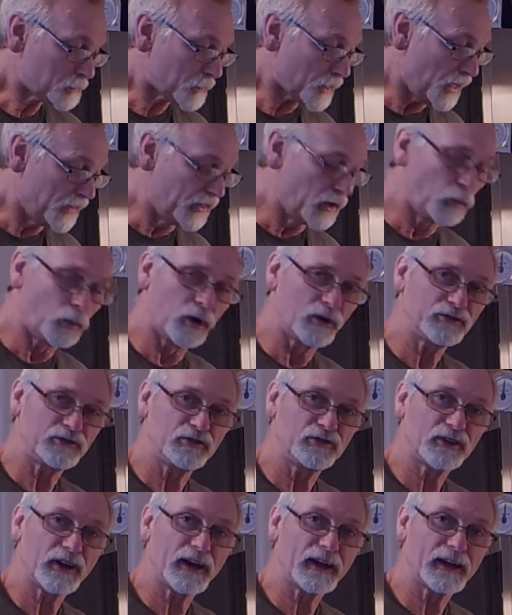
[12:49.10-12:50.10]
And then once
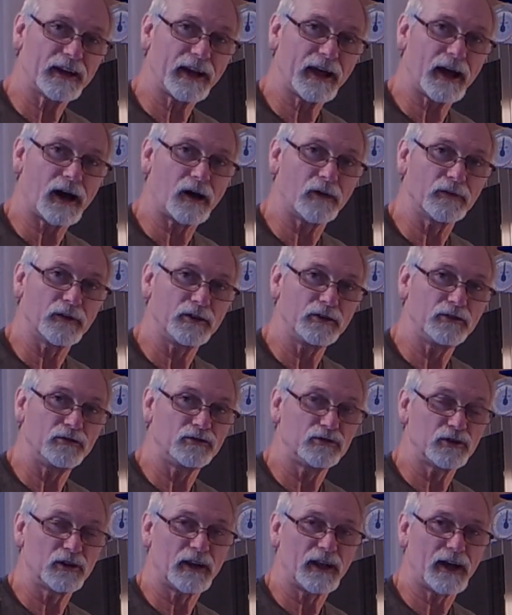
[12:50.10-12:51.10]
you take it out, then you
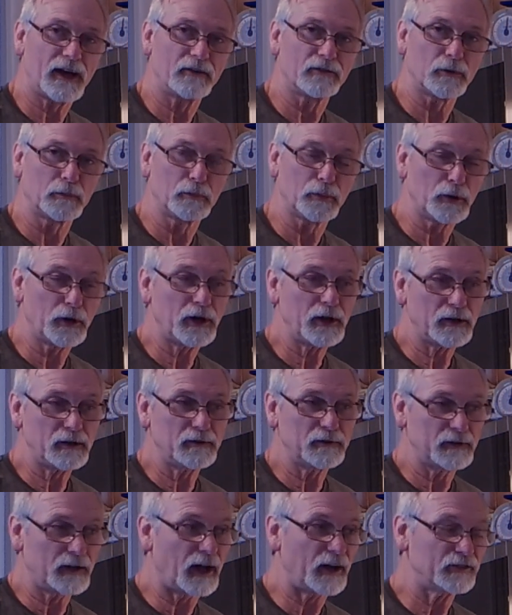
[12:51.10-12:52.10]
should have a pretty
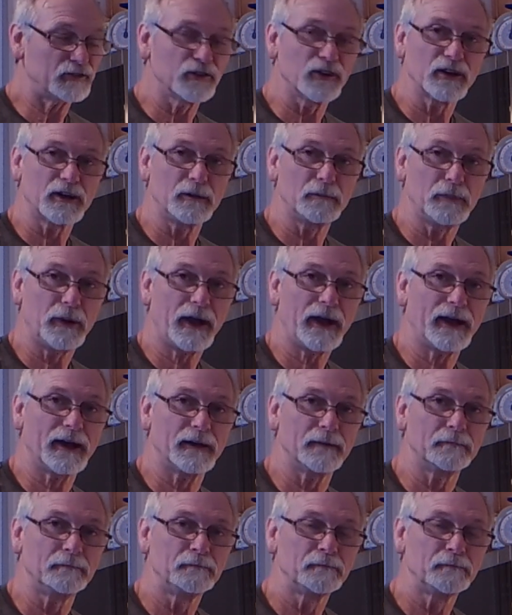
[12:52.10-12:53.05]
nice looking pan.